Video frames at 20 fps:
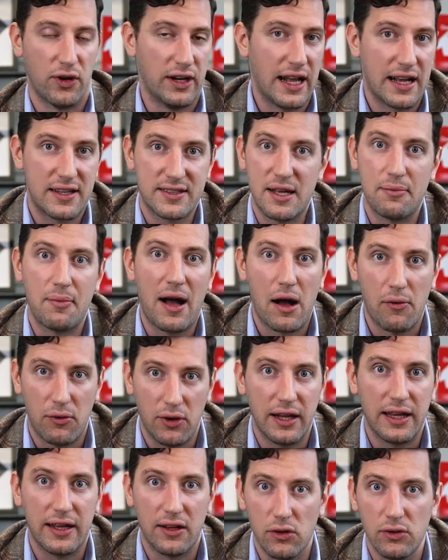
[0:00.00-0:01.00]
next step, I
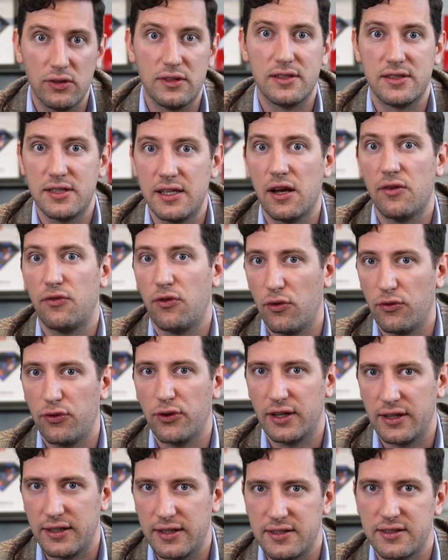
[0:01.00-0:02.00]
will include the CFO
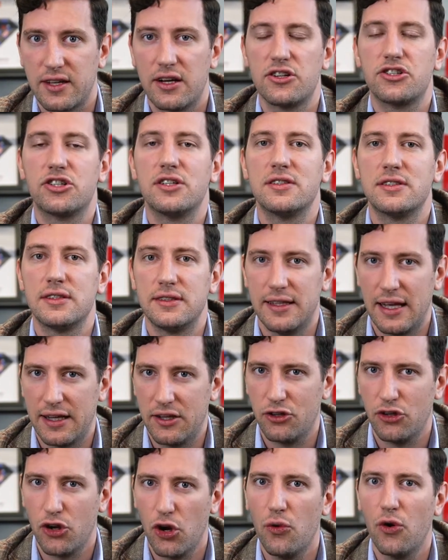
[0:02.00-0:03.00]
for the discussions. Then
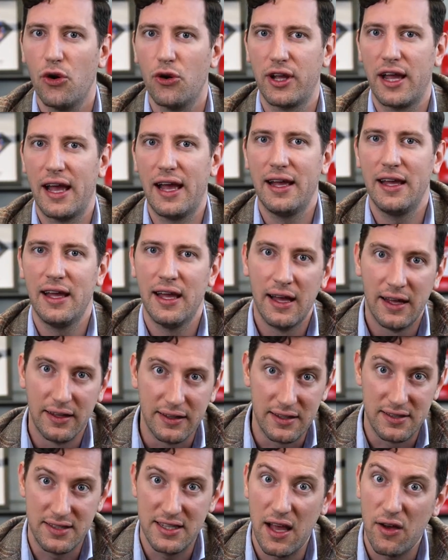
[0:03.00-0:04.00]
okay,
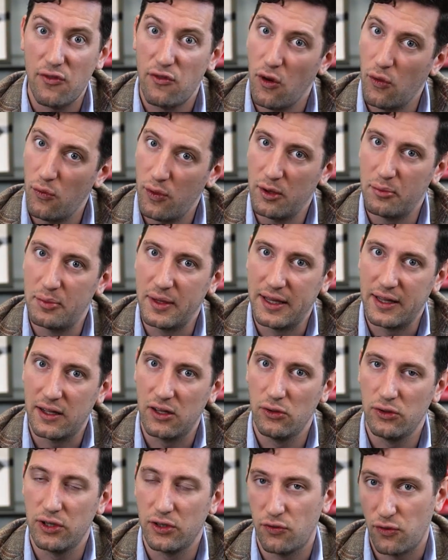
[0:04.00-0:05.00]
the CFO will be
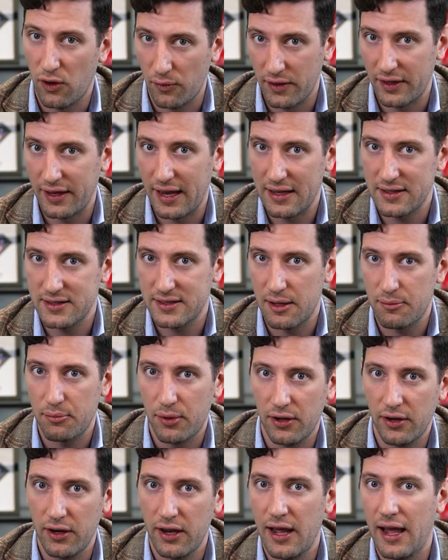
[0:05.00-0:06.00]
included from the next step
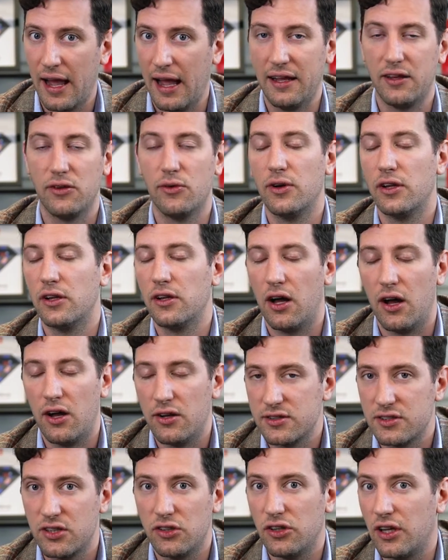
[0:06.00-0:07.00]
on, and you will
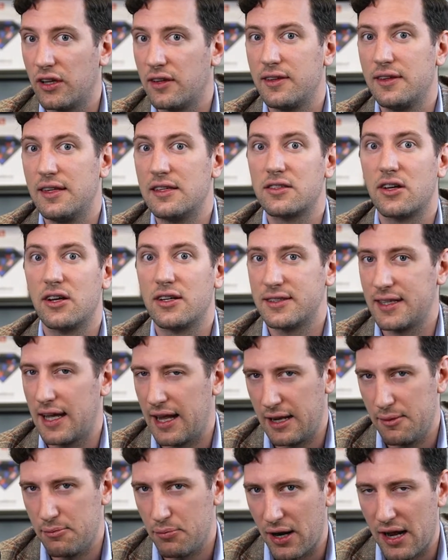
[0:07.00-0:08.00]
also not discuss
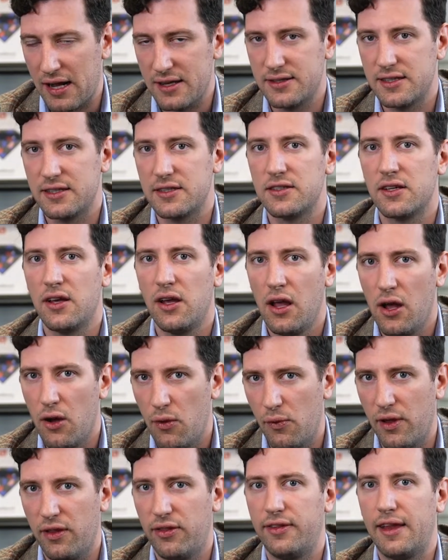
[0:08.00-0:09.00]
any prices
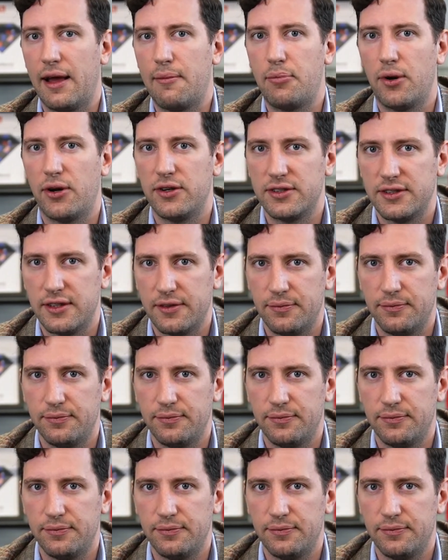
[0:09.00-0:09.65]
with that person.